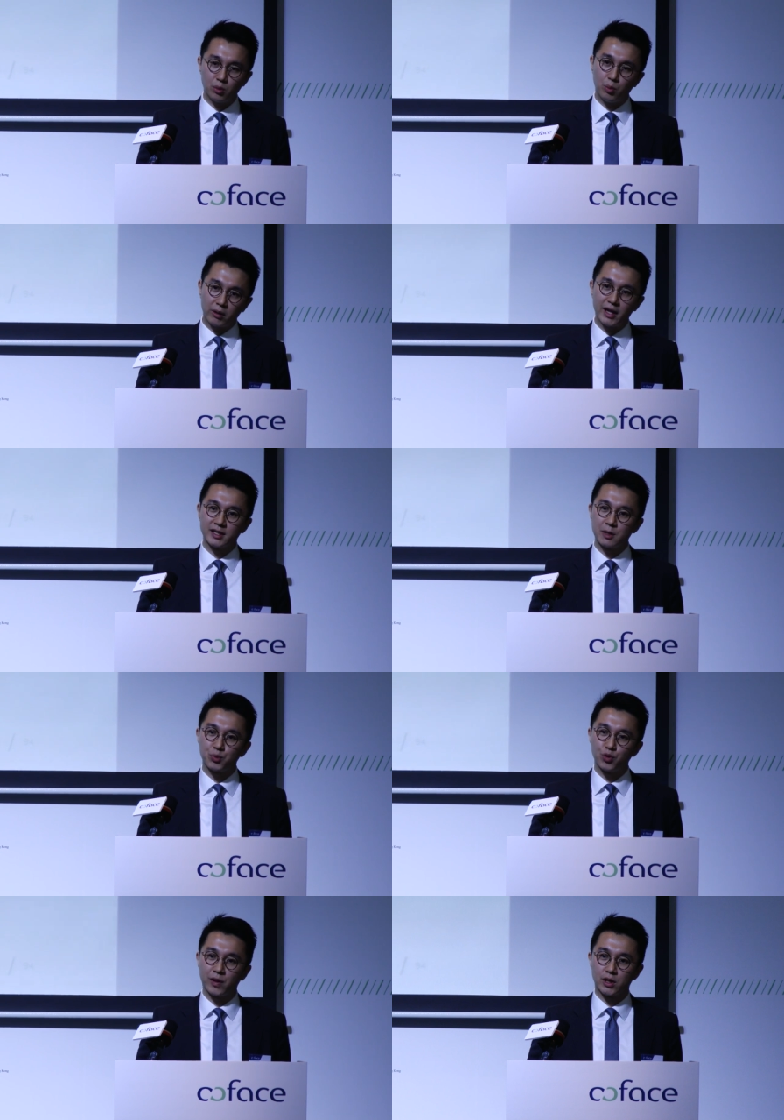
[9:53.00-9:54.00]
Well, it is
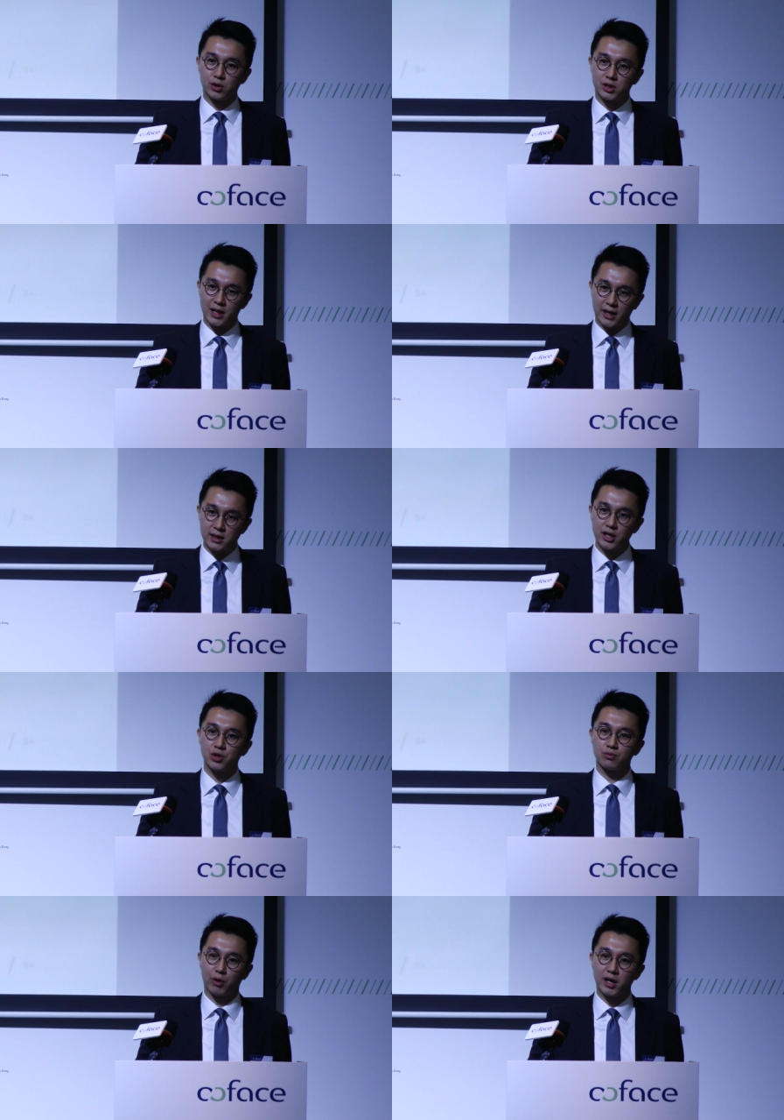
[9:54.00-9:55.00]
improving. The
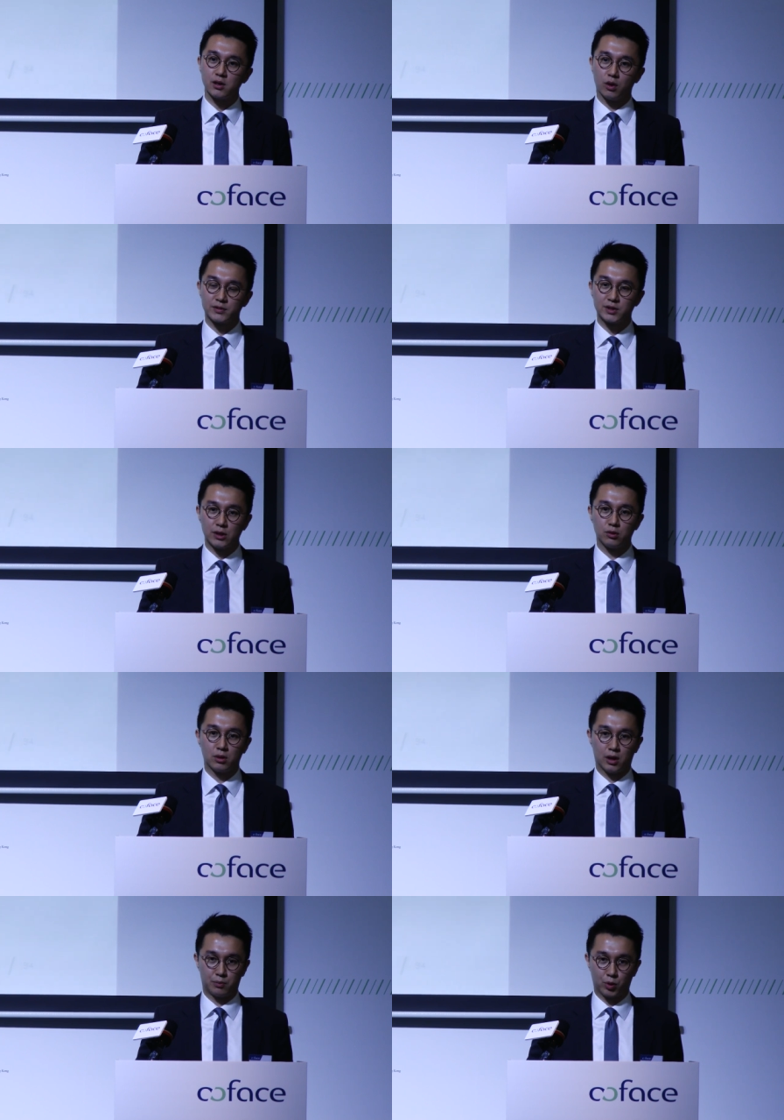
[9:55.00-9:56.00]
utilization rate of steel
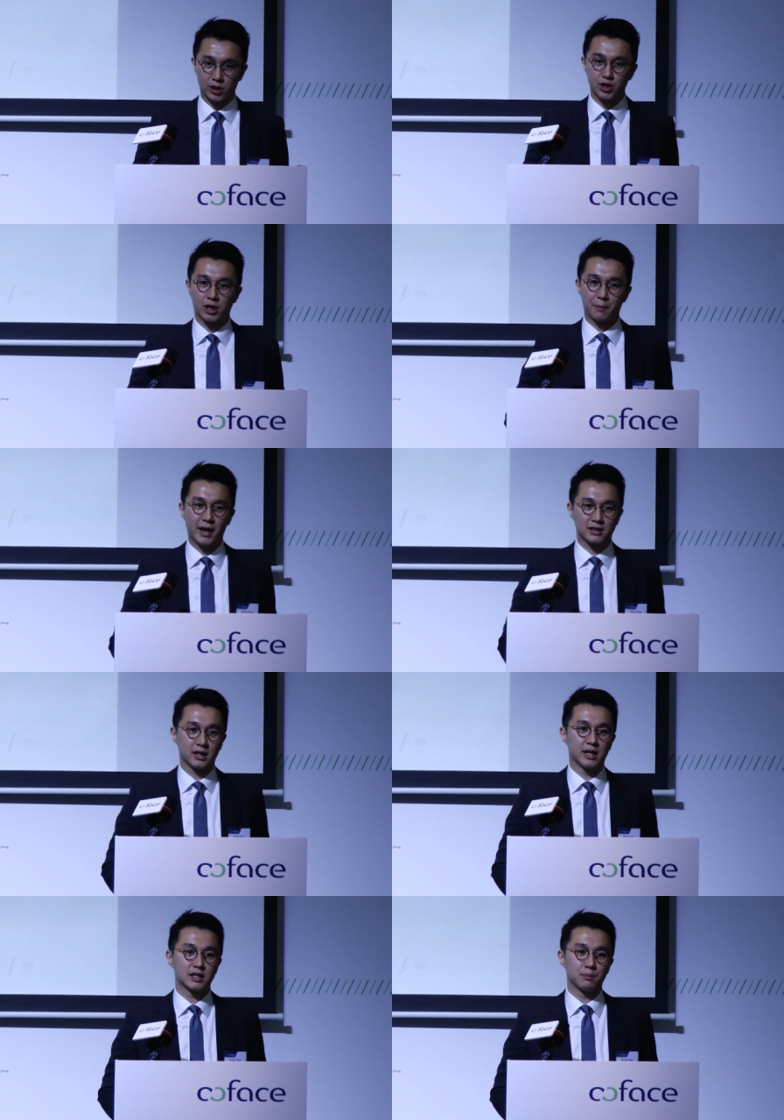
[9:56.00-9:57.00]
uh, production
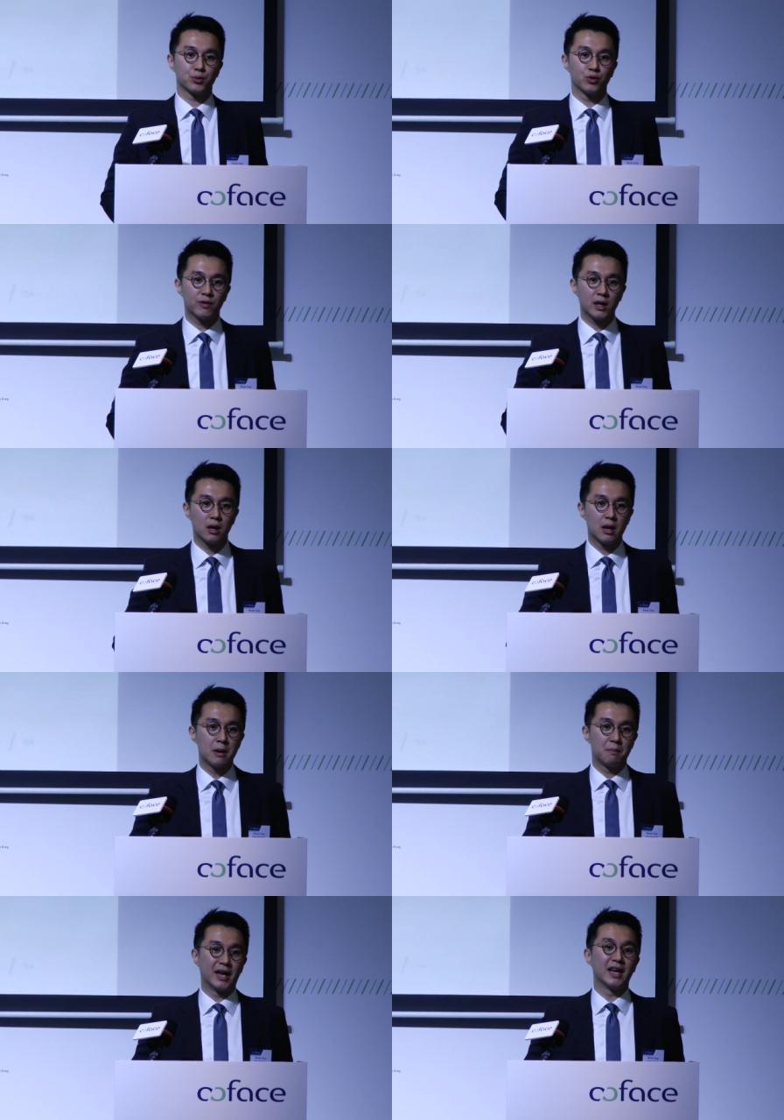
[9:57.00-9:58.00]
capacity is improving,
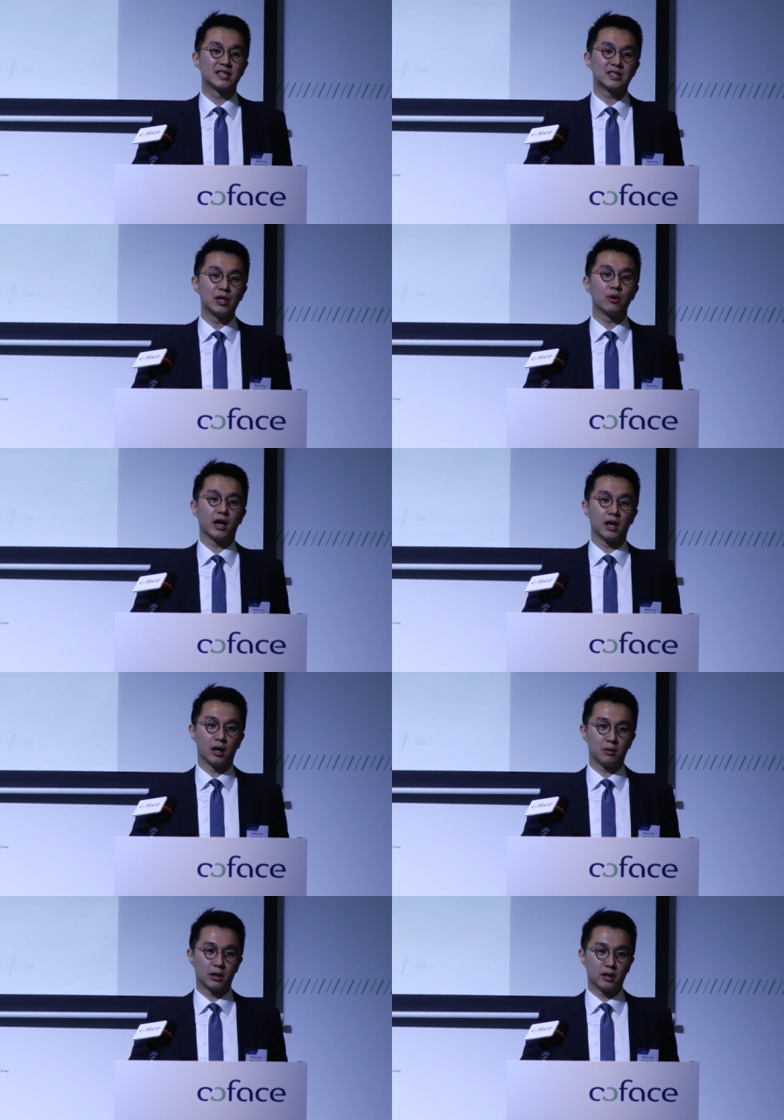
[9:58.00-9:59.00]
but it is still at
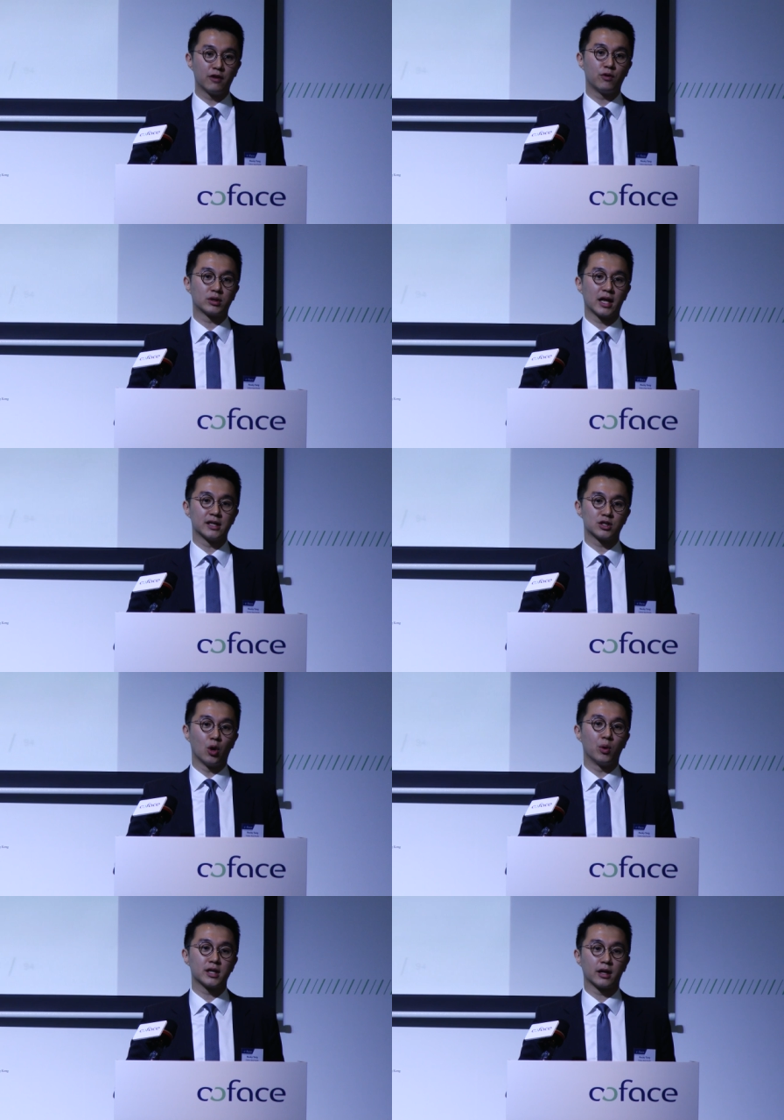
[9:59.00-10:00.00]
a level that is
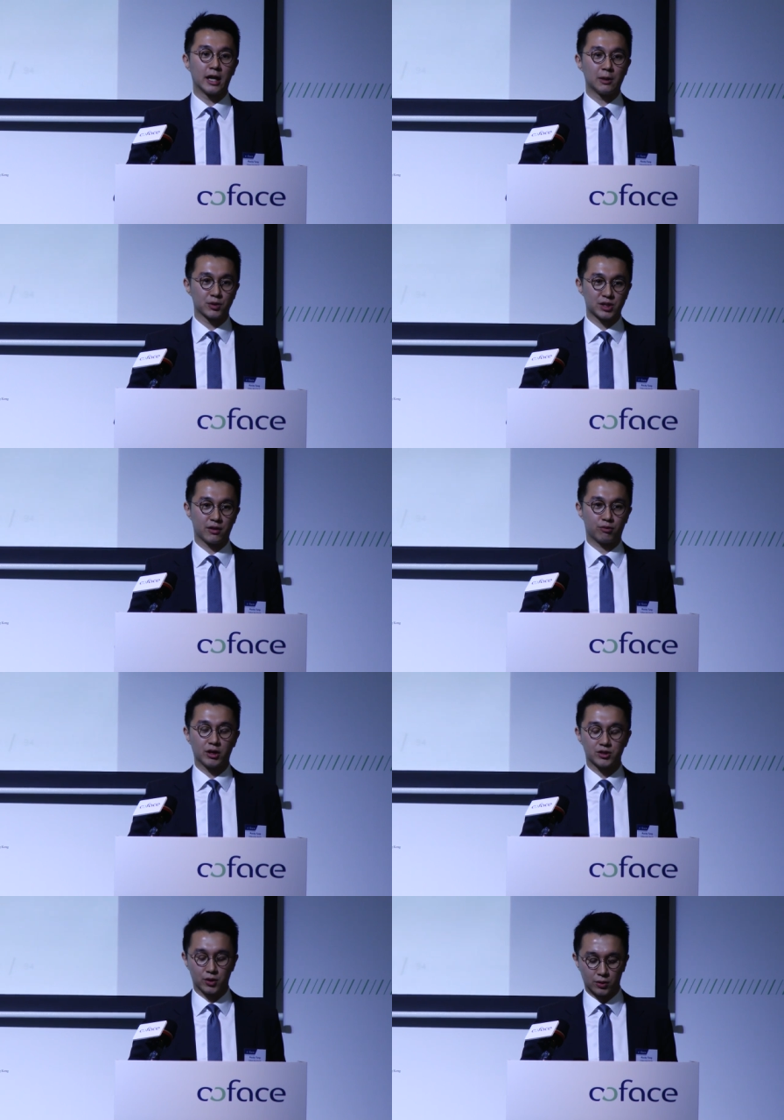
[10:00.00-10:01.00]
lower than eighty percent
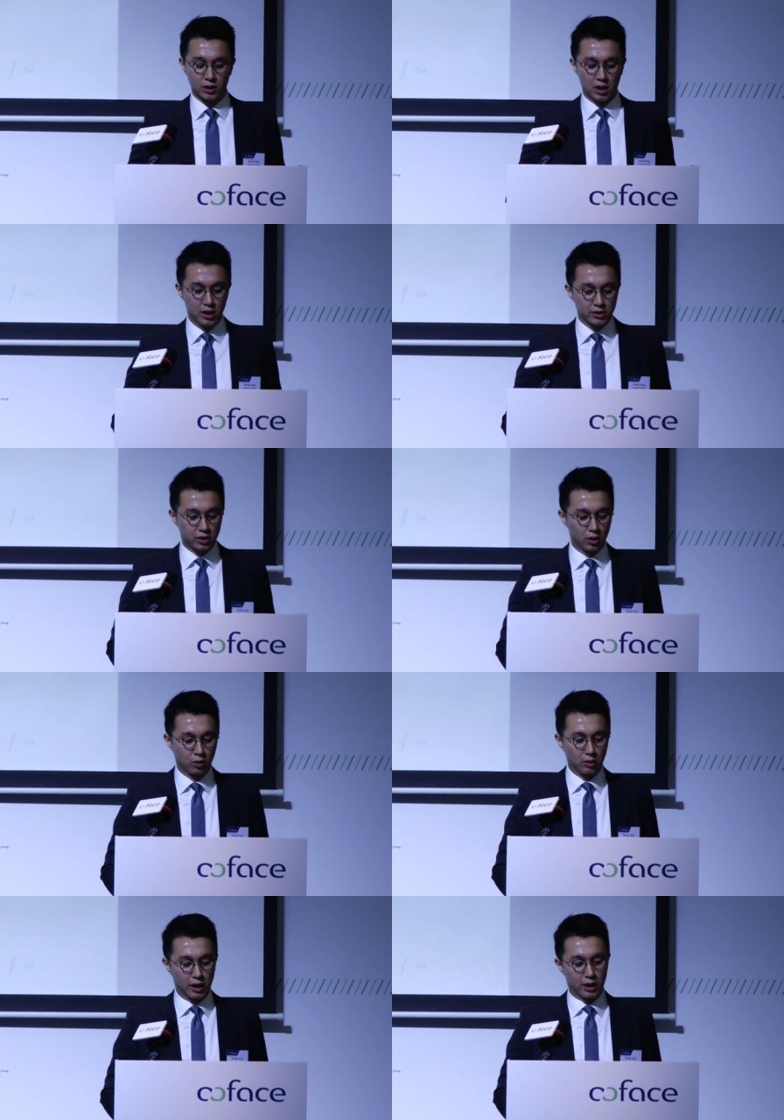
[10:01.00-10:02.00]
threshold. So
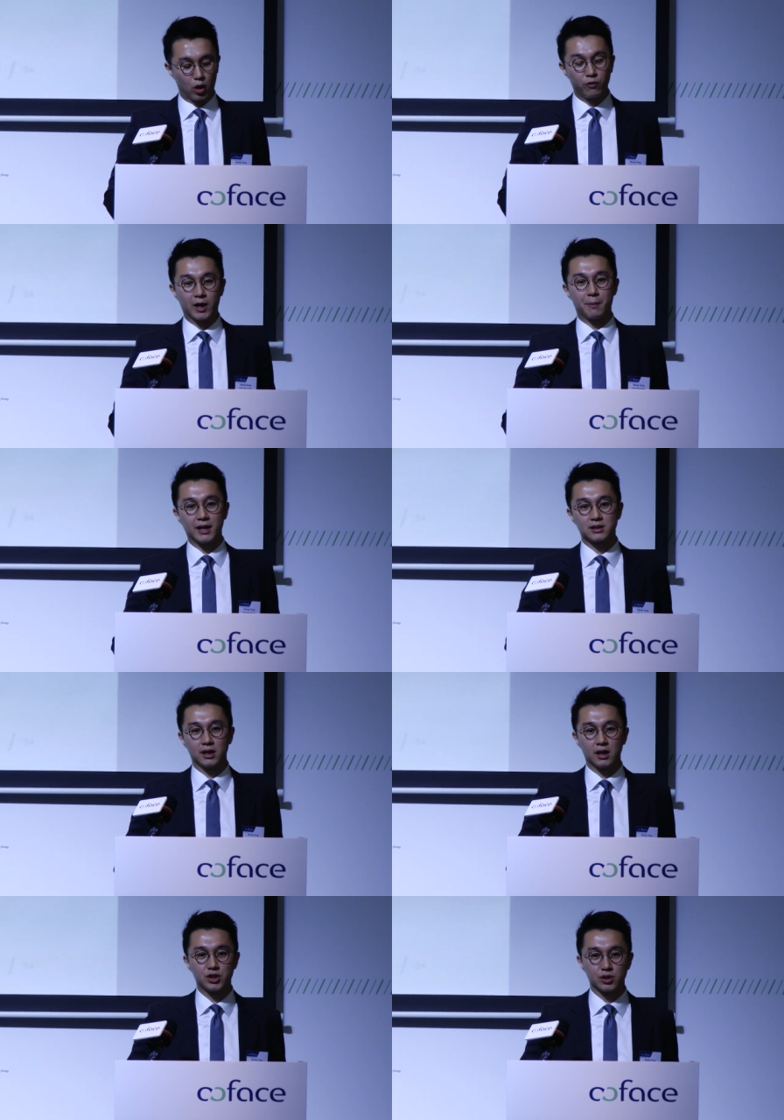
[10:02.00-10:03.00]
uh,
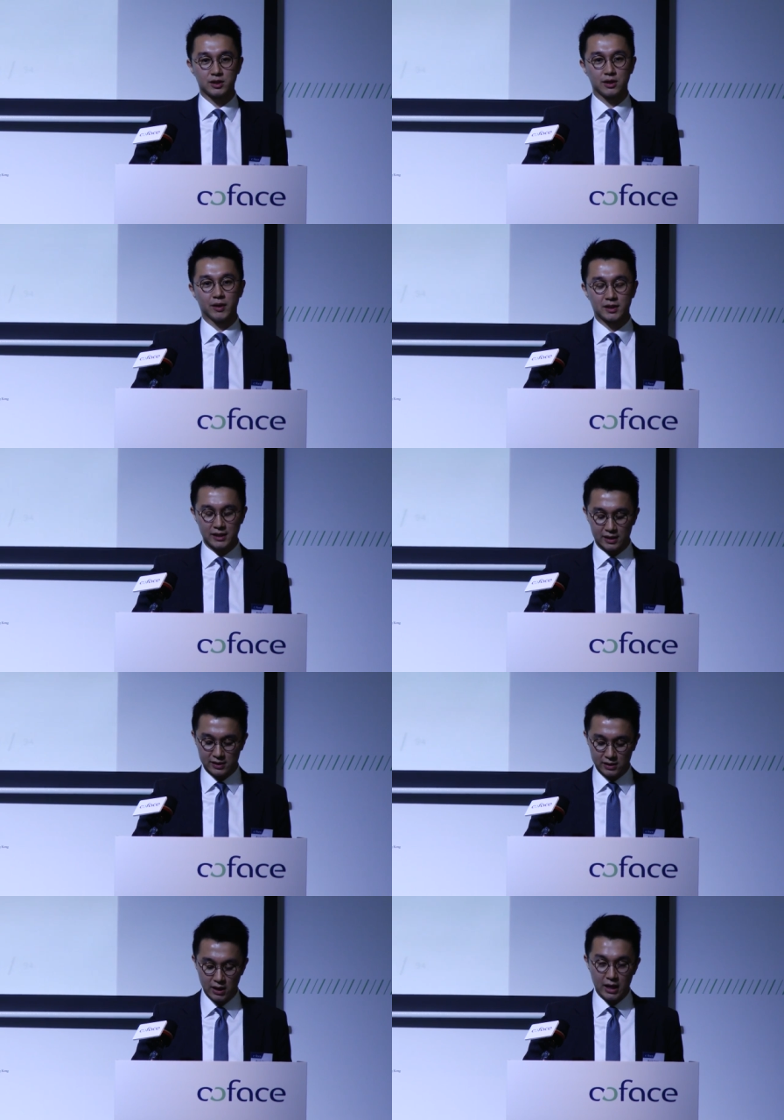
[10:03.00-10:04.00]
overcapacity issue still
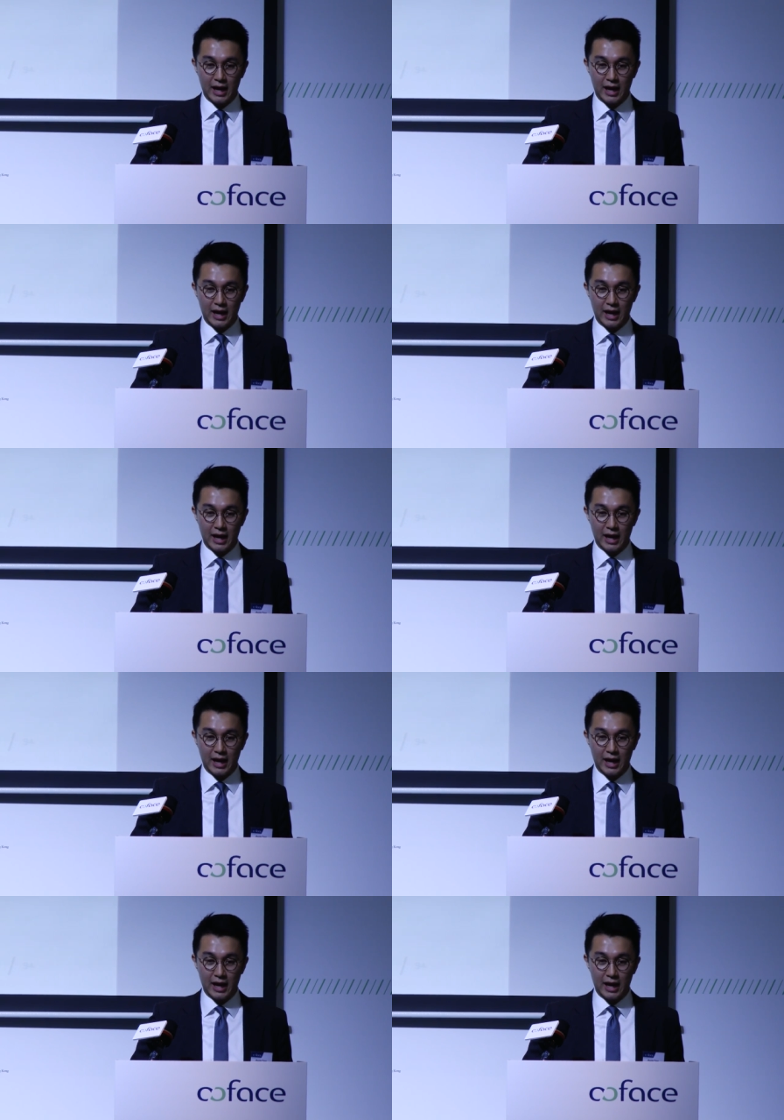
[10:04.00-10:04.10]
exists,